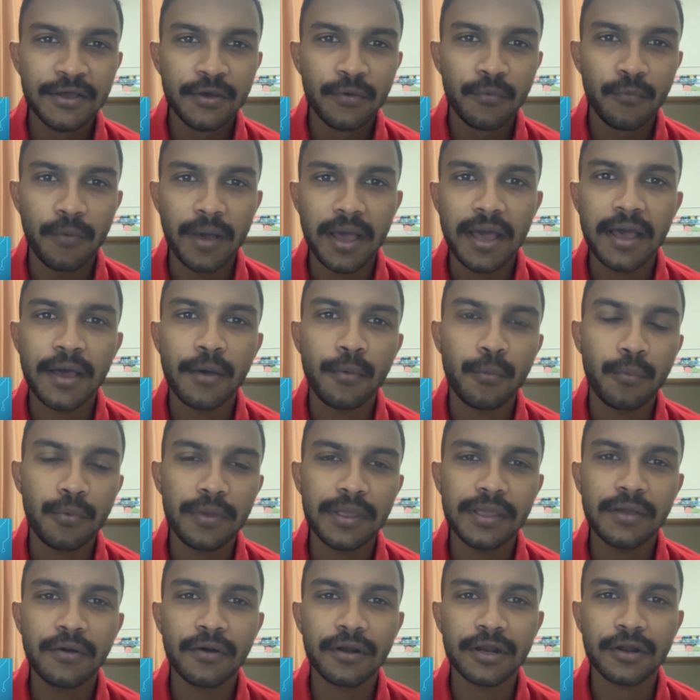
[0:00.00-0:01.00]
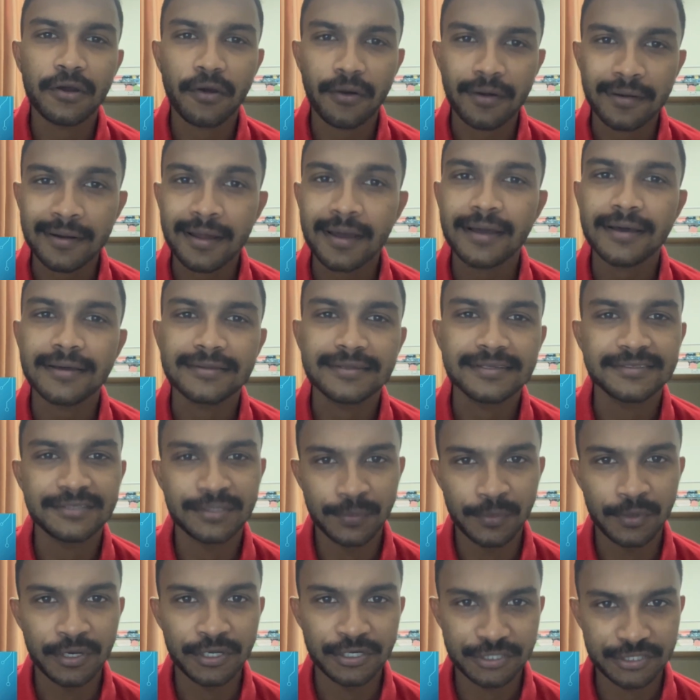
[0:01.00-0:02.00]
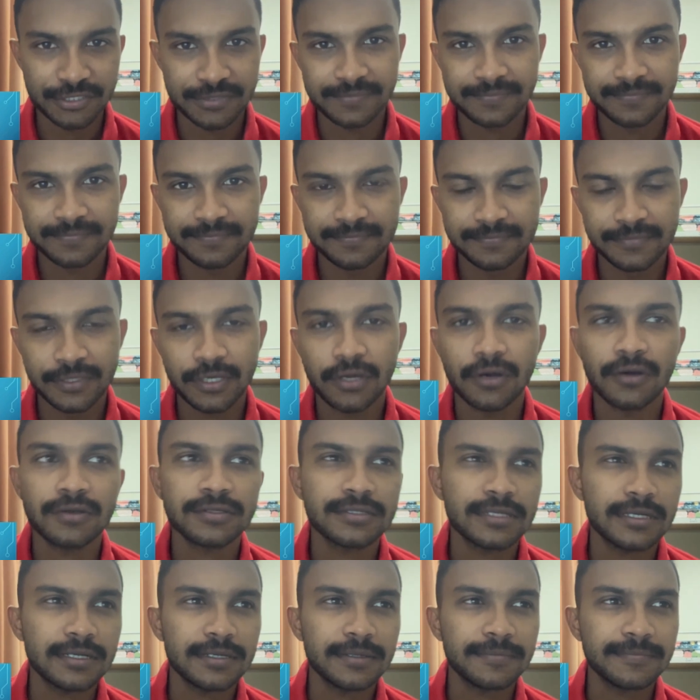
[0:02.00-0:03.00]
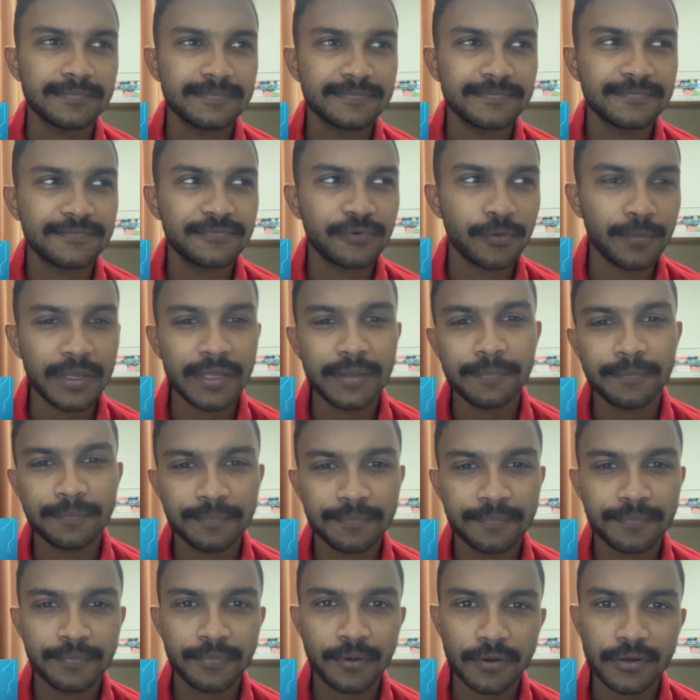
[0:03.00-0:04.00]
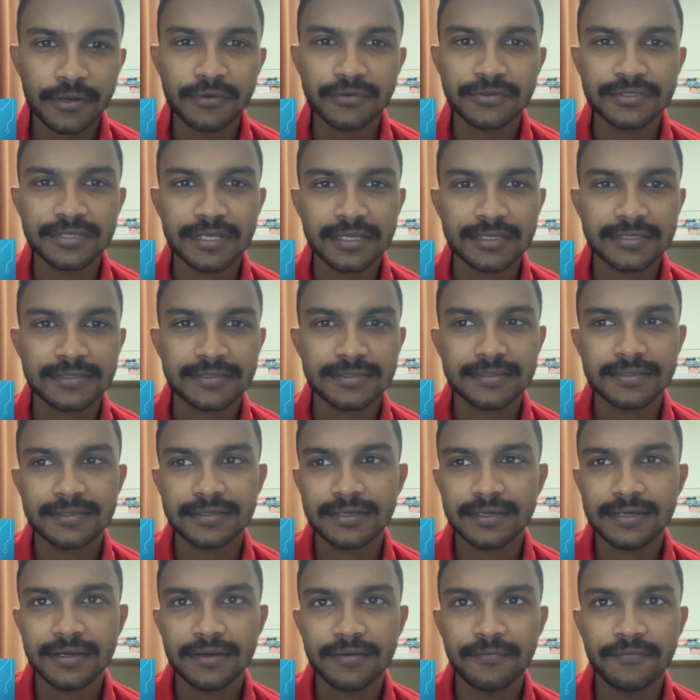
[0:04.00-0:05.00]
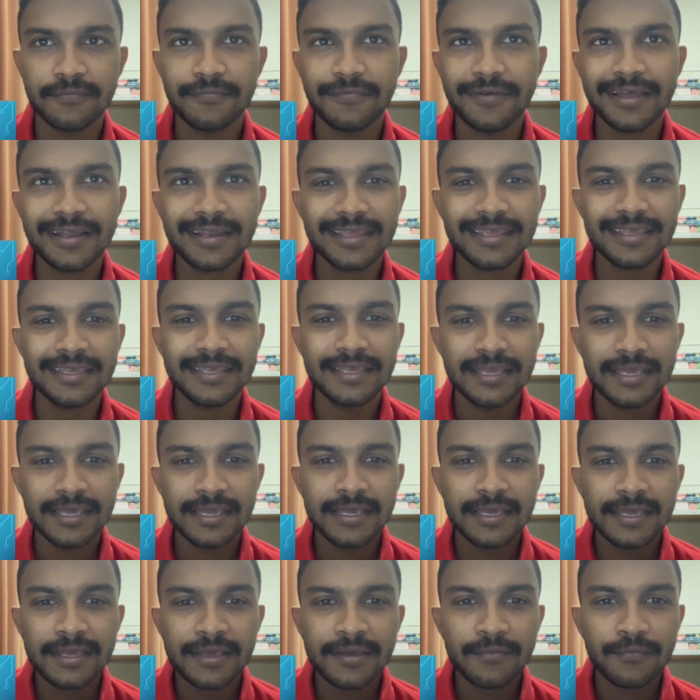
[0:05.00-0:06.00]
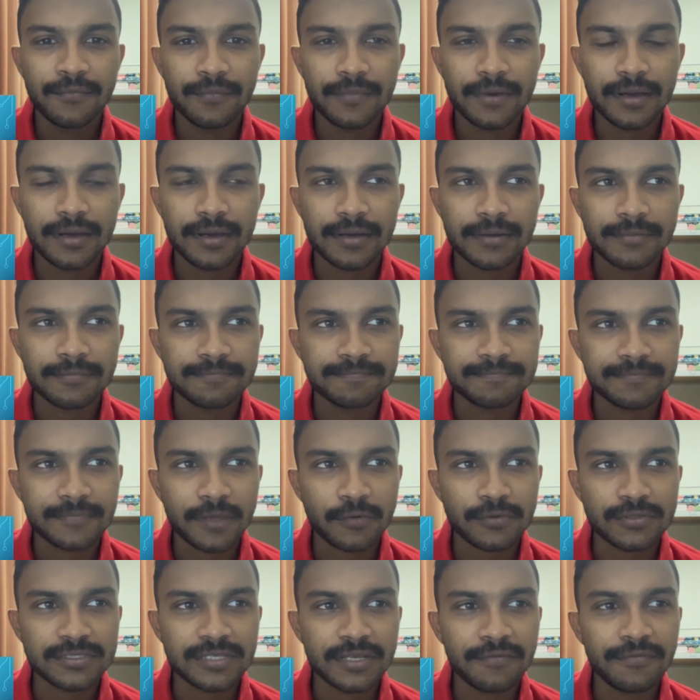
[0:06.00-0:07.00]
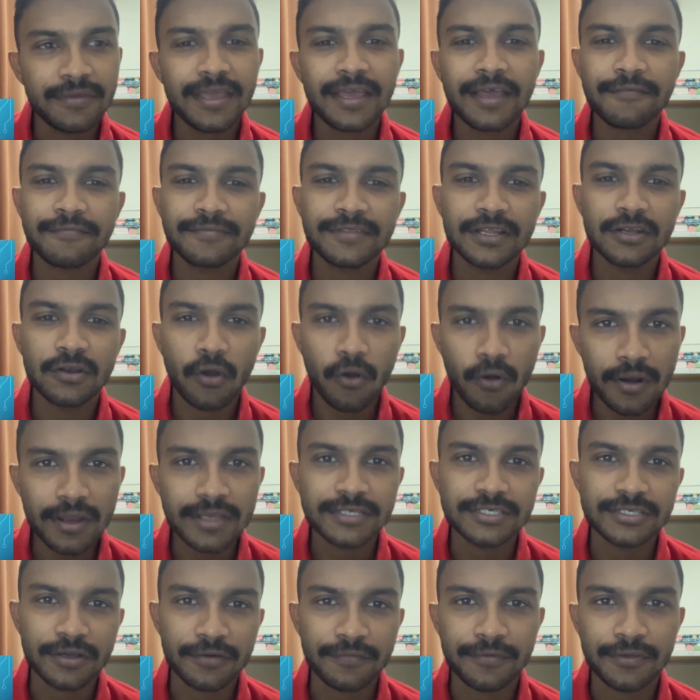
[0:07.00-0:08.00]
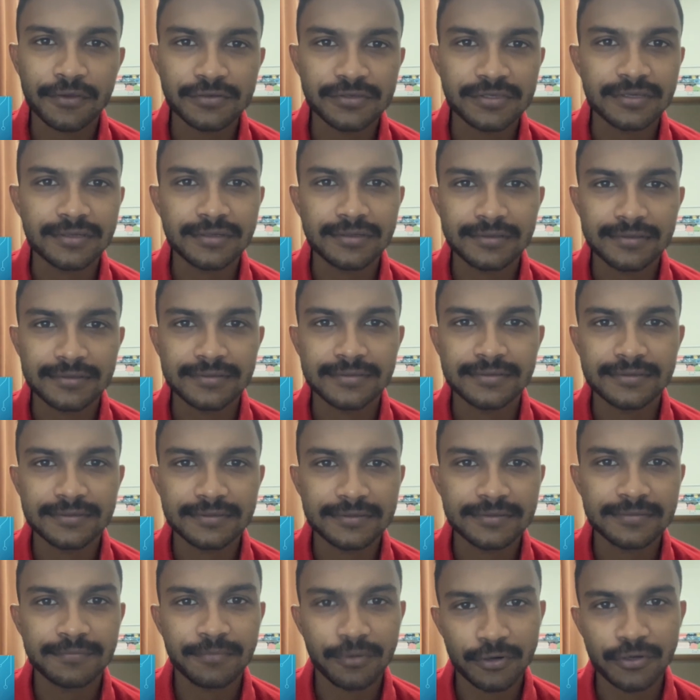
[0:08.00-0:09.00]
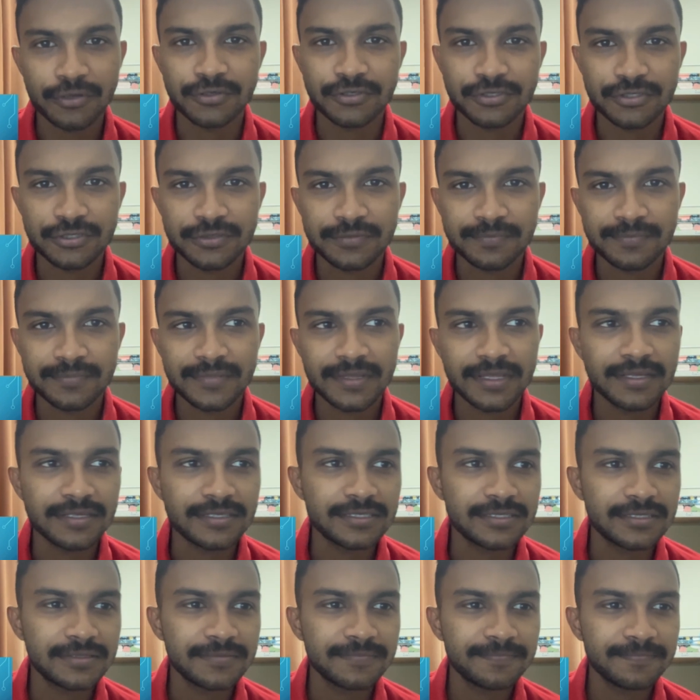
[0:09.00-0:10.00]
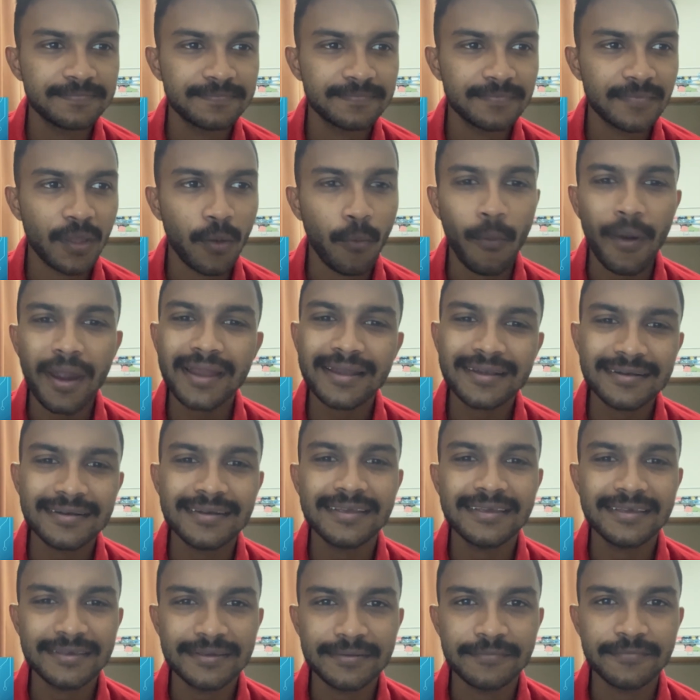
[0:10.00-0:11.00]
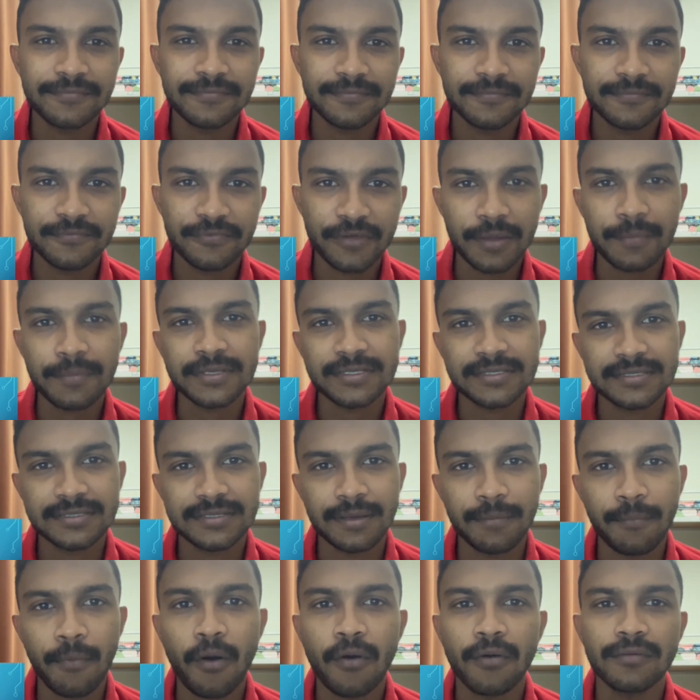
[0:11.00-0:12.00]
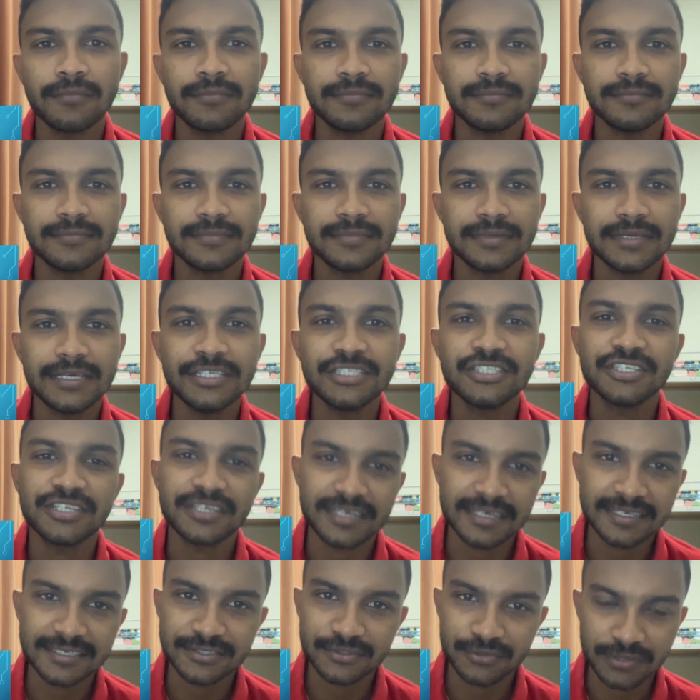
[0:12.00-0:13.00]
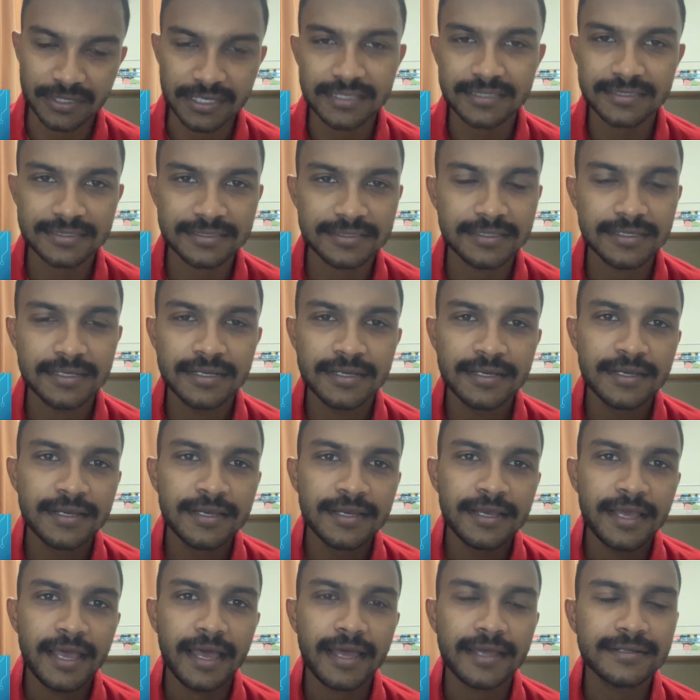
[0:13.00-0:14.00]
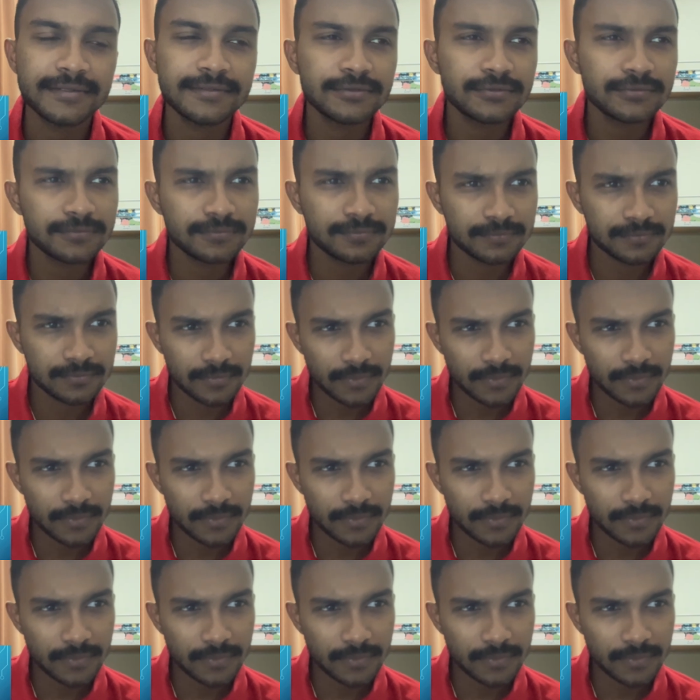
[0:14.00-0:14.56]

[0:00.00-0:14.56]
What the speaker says: where we're gonna conduct the simulation, because for me, Proteus is very I would say we have the knowledge of using Proteus. It's widely famous among engineering students, and